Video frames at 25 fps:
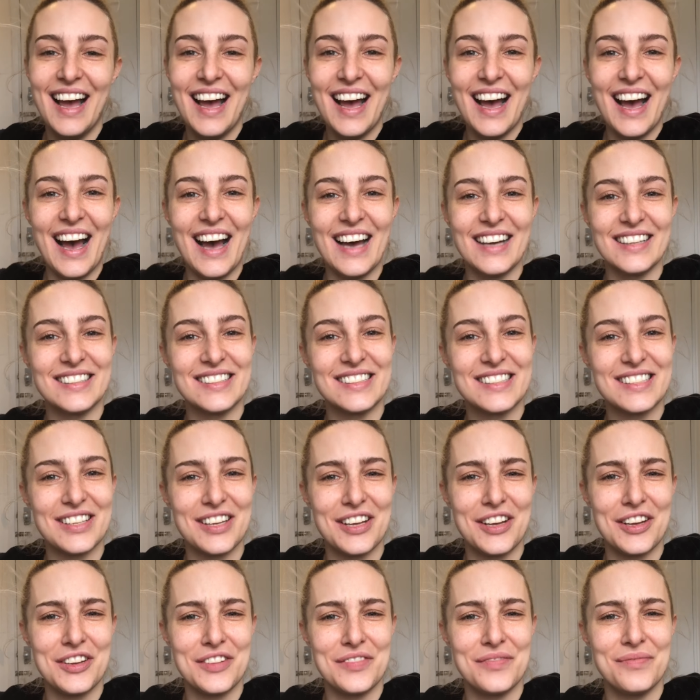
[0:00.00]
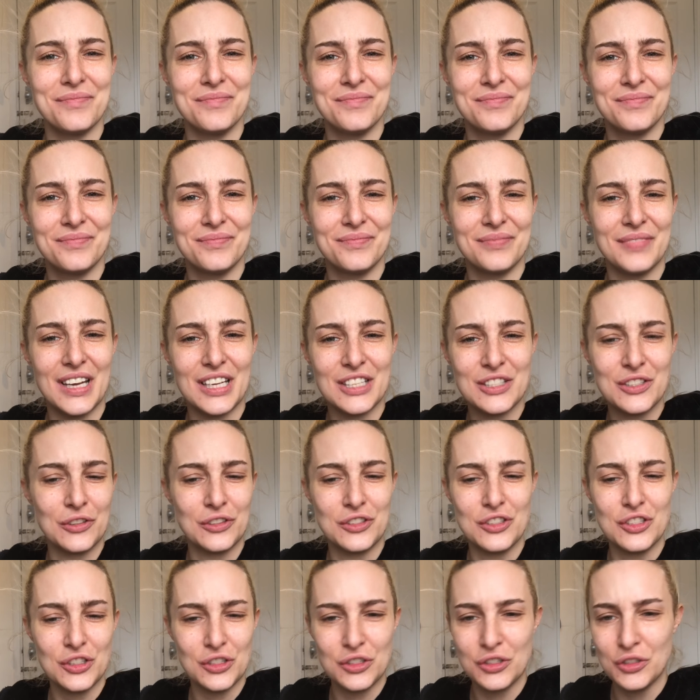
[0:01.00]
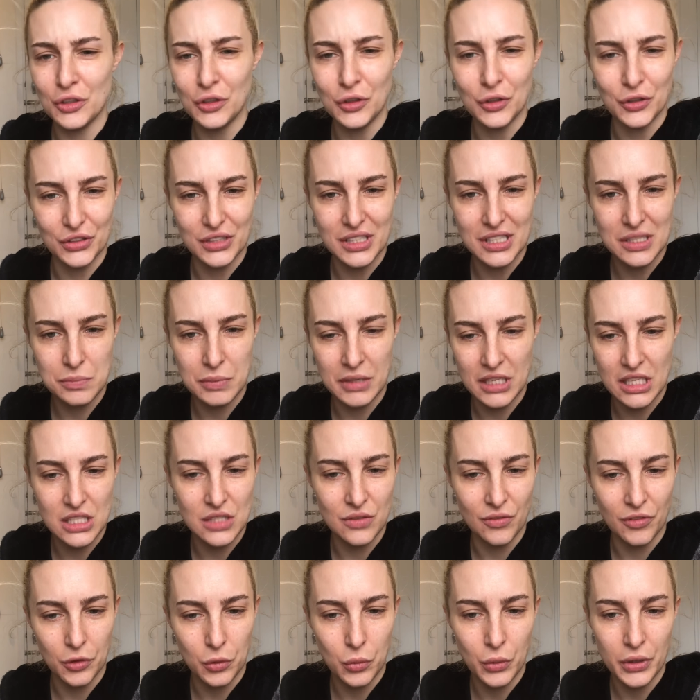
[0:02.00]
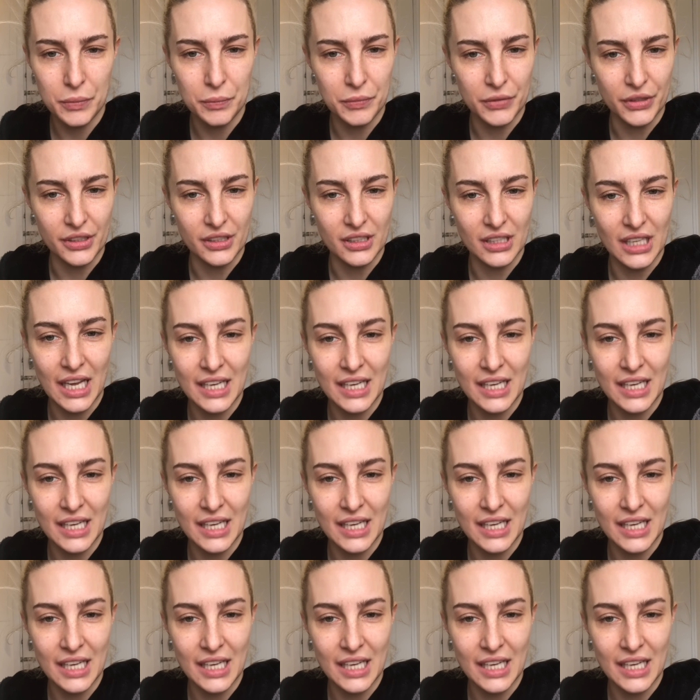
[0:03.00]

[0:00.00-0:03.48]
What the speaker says: and I just saw this piece of equipment